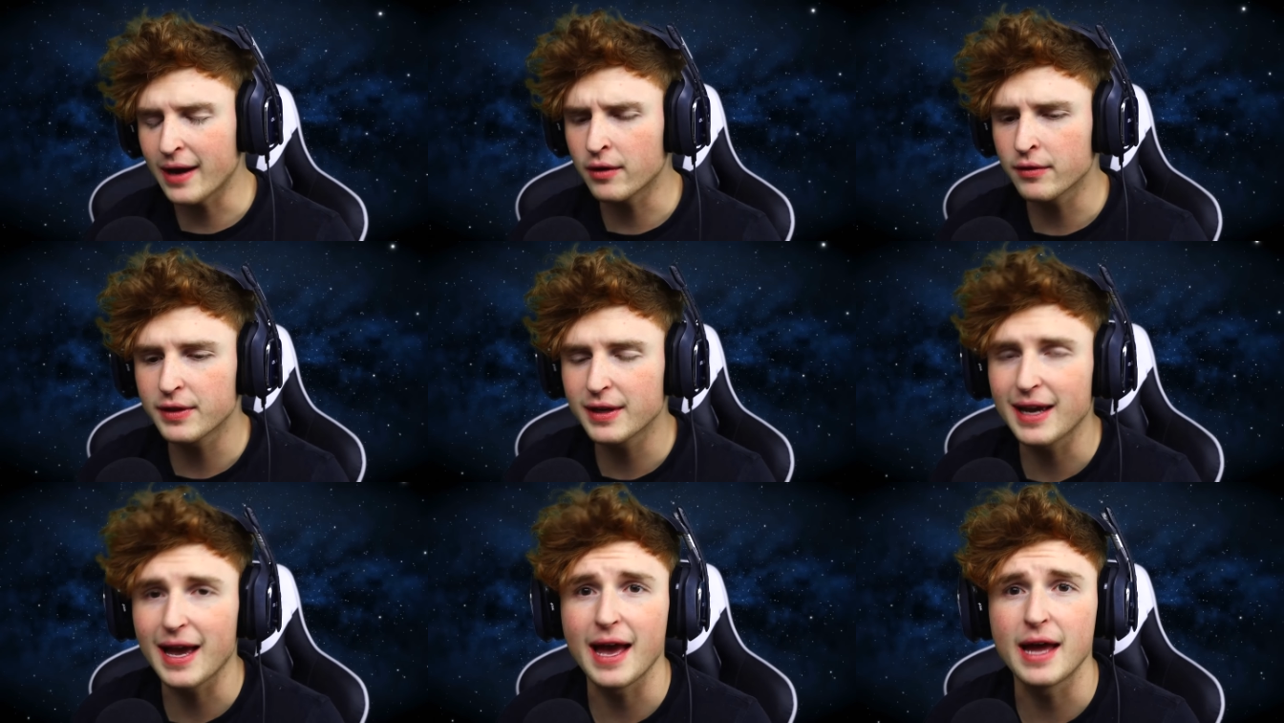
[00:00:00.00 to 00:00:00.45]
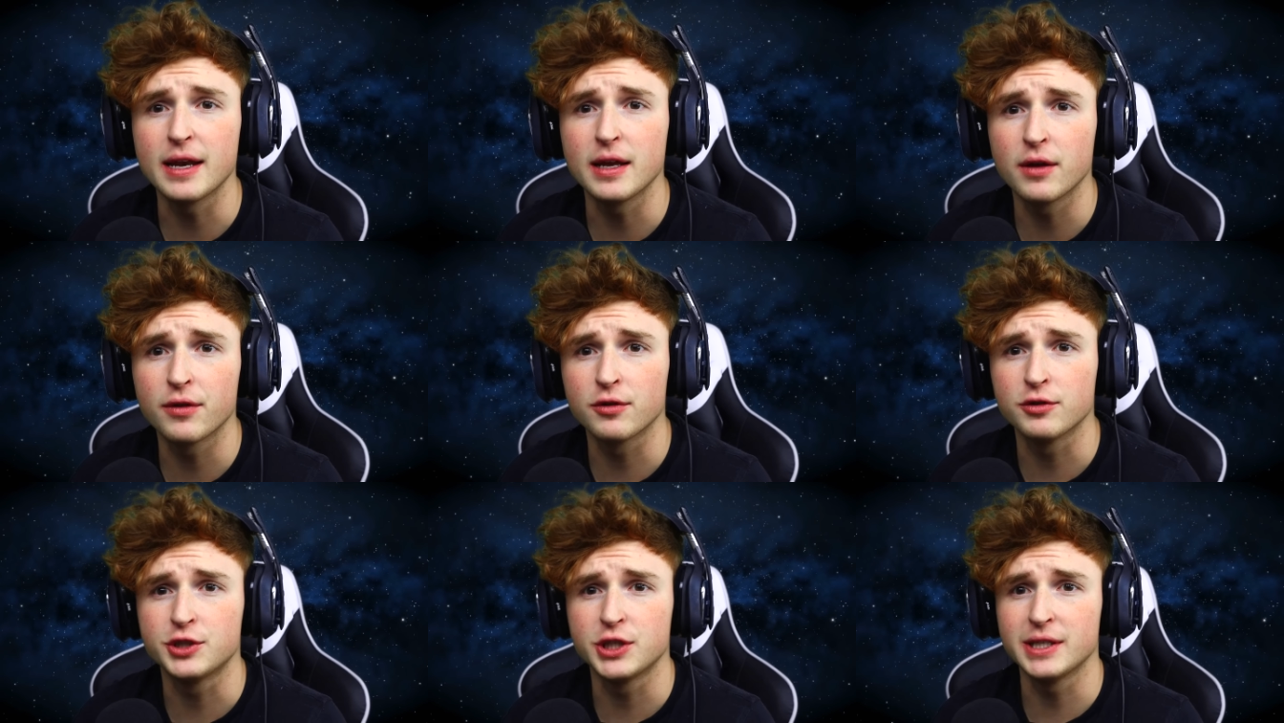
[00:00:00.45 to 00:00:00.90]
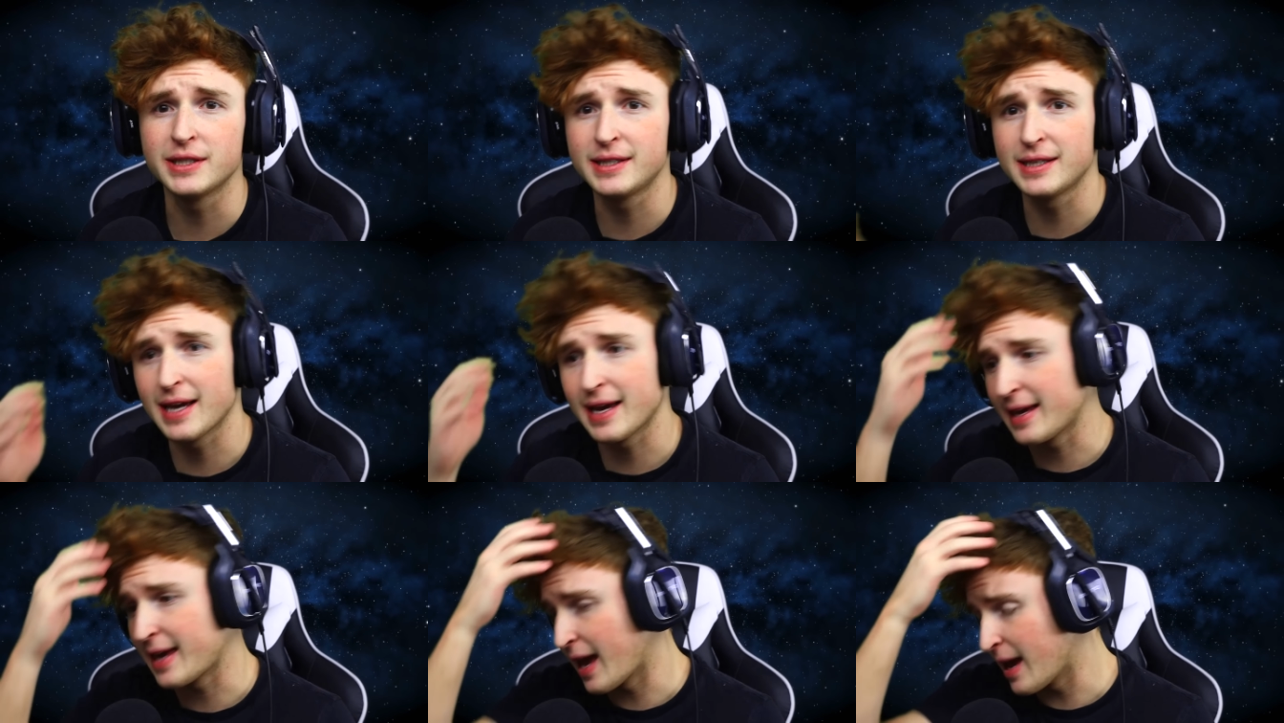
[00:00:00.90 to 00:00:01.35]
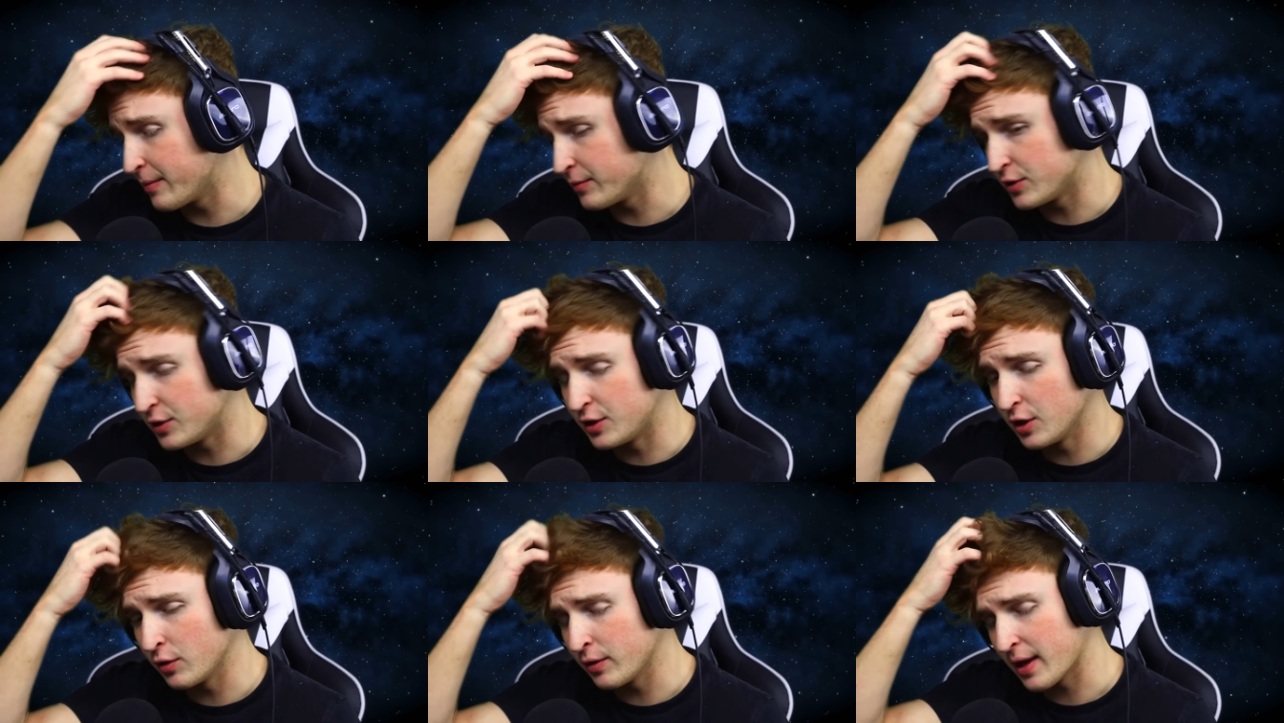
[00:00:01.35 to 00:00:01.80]
I don't think any other G T A
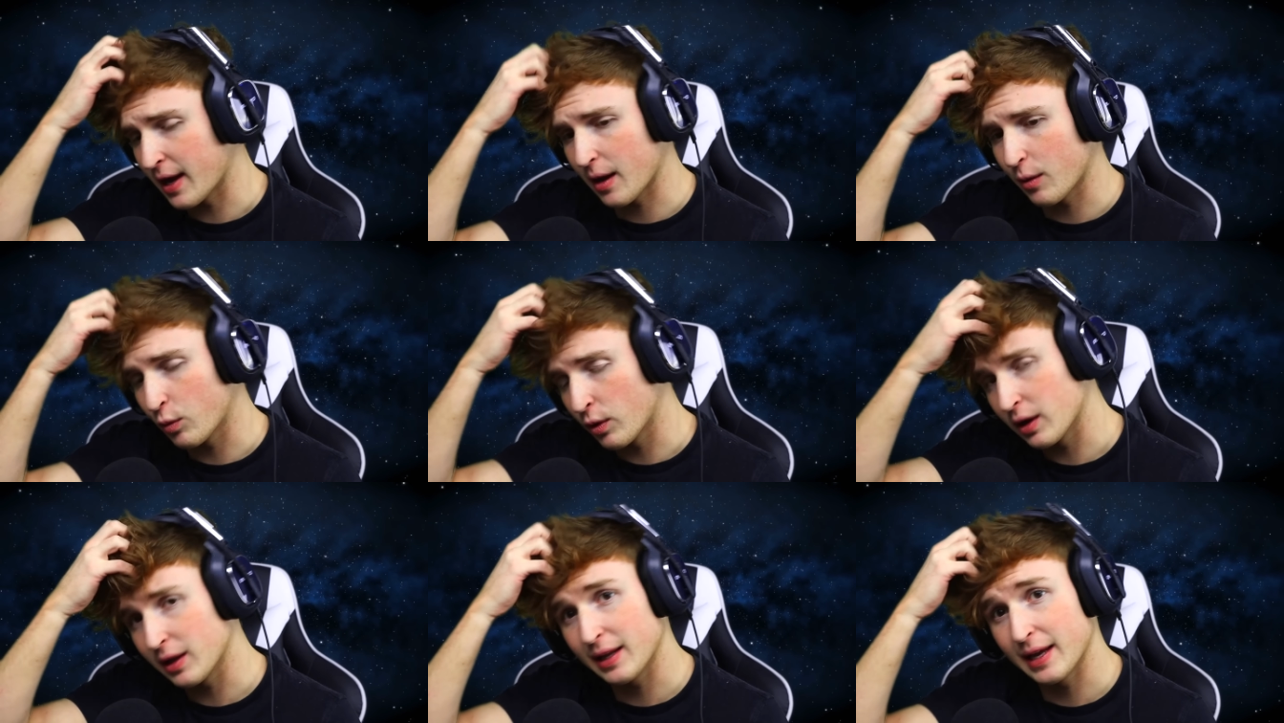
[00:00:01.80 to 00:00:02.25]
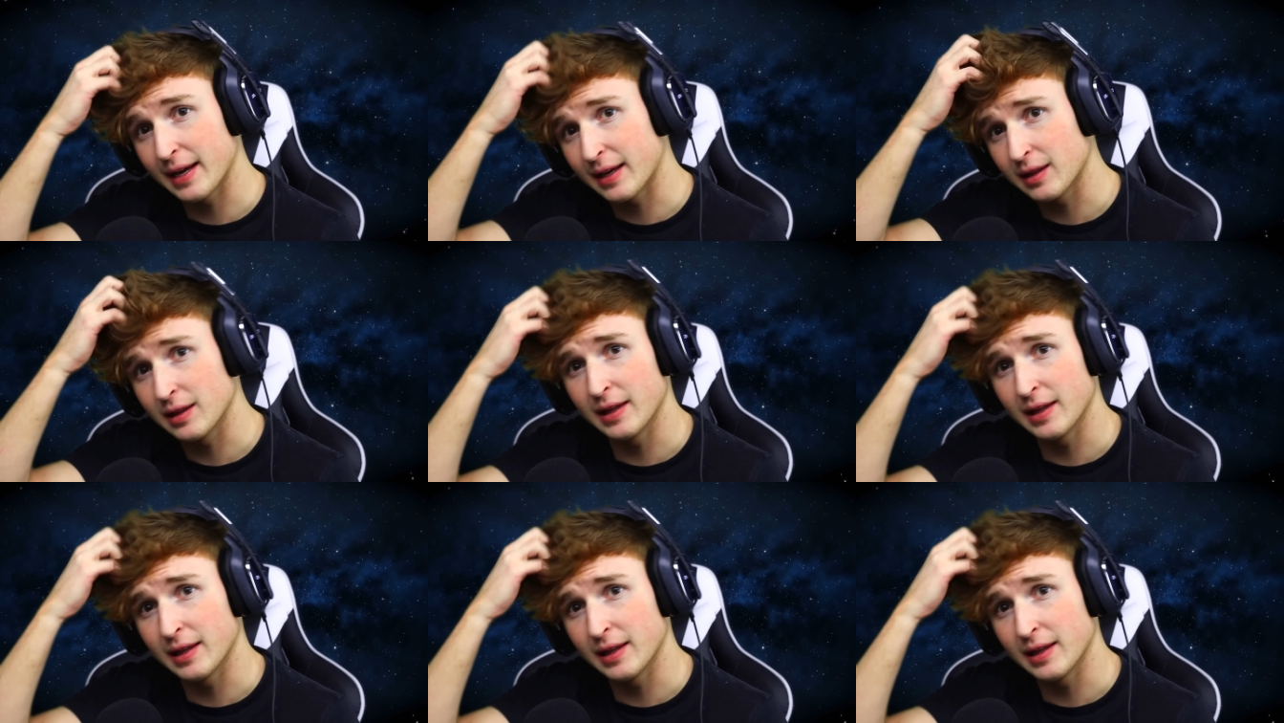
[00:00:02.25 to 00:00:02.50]
games do that, where it like